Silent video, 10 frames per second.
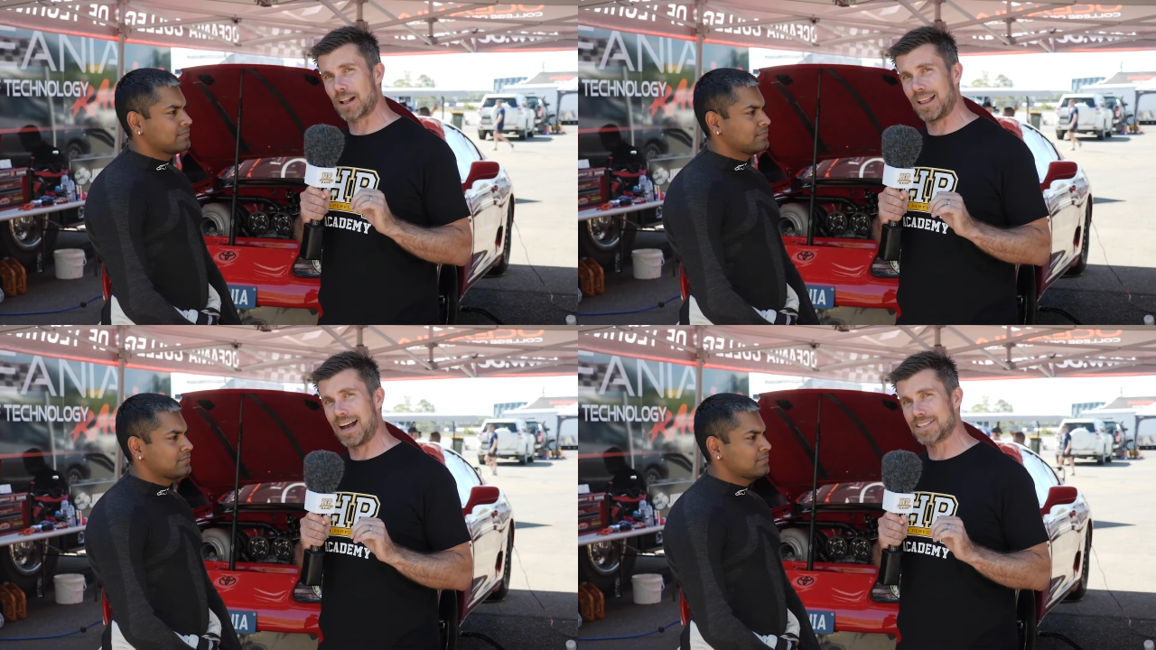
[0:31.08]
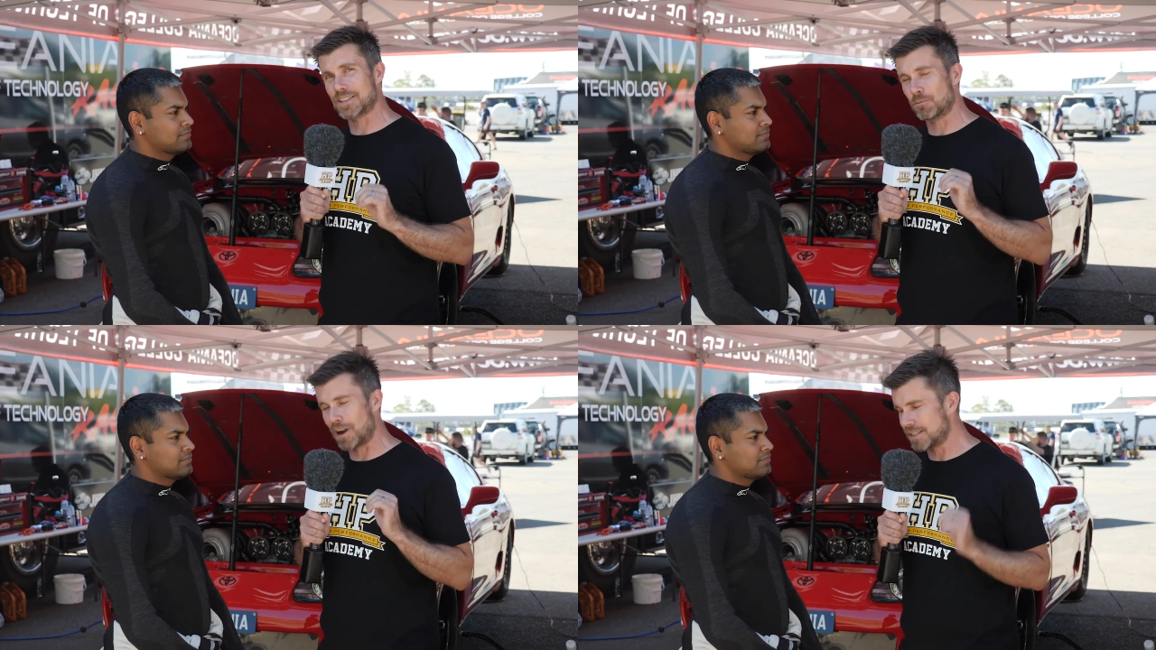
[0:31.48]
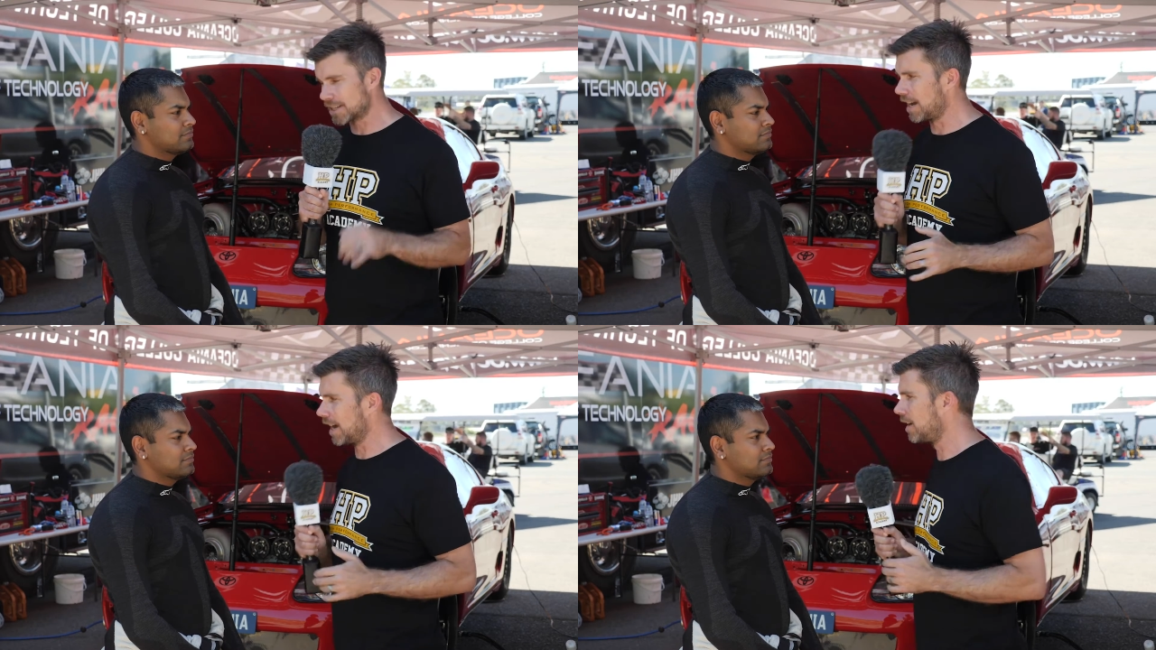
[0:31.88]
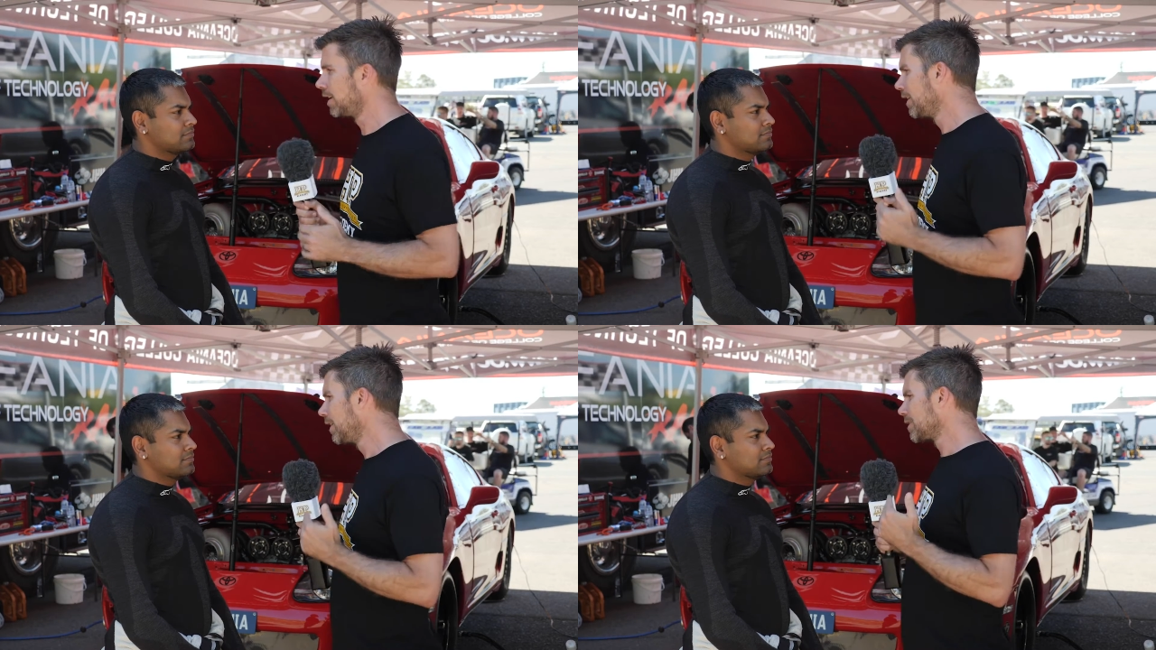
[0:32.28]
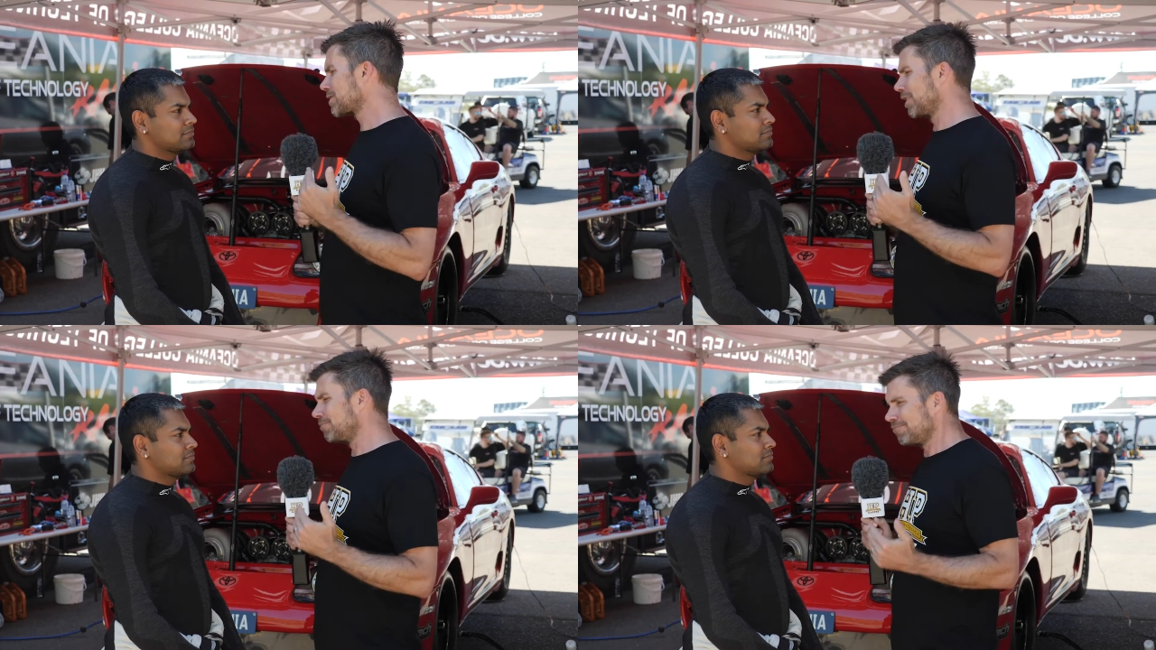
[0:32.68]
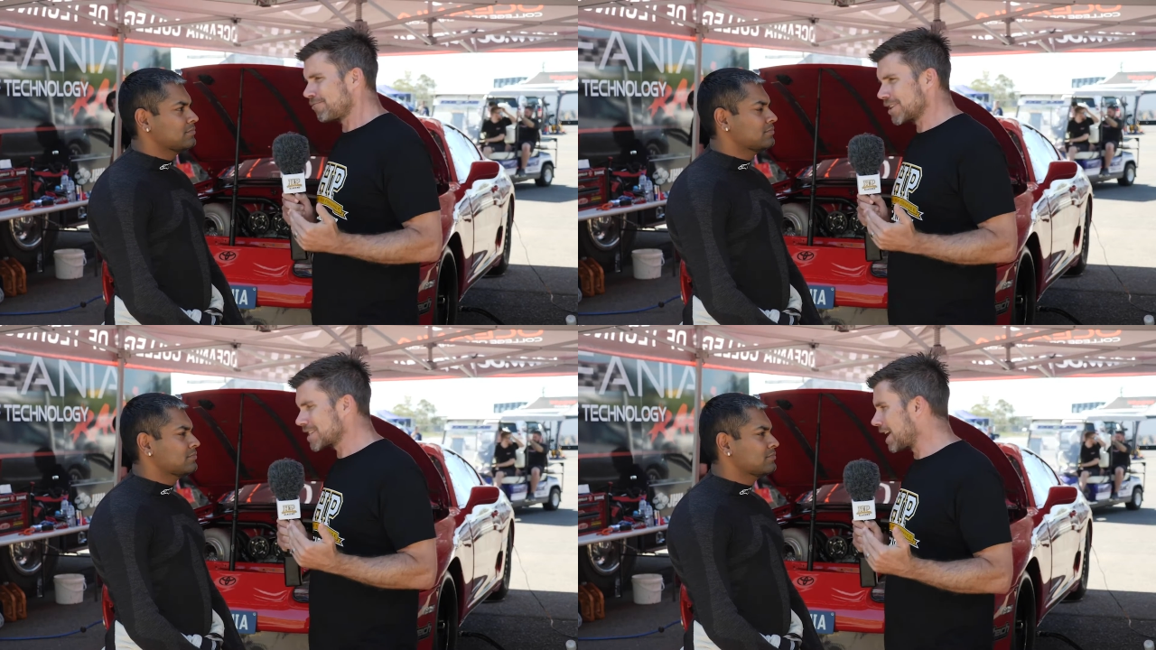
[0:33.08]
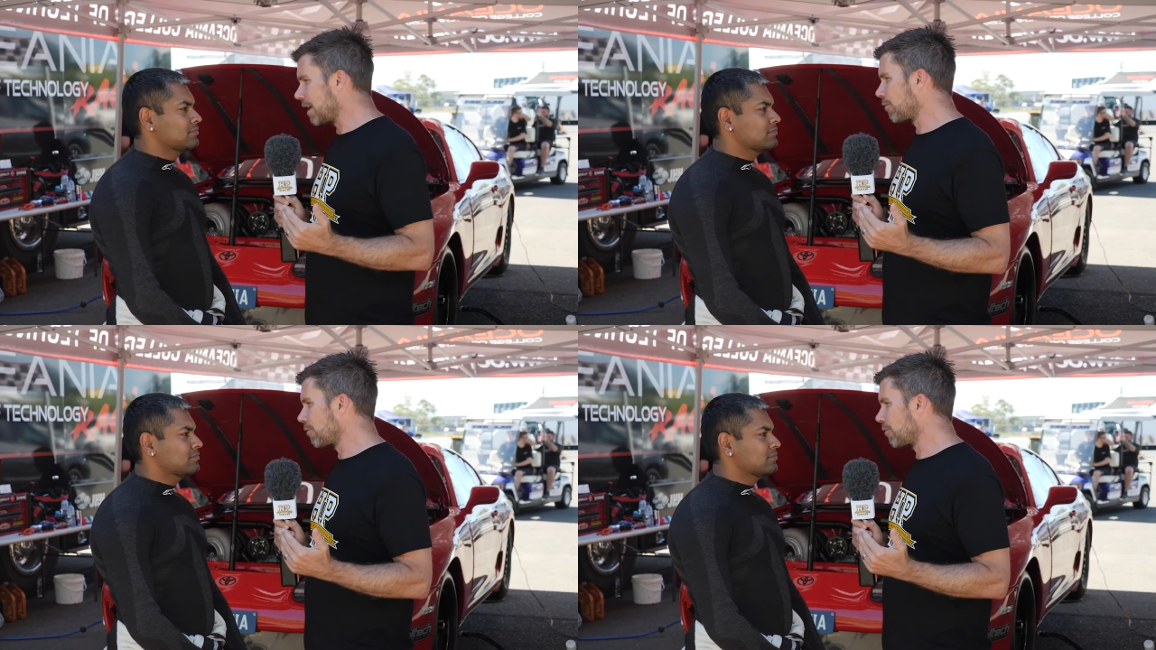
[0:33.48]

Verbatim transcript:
Speaker 1: class race car. So for a start,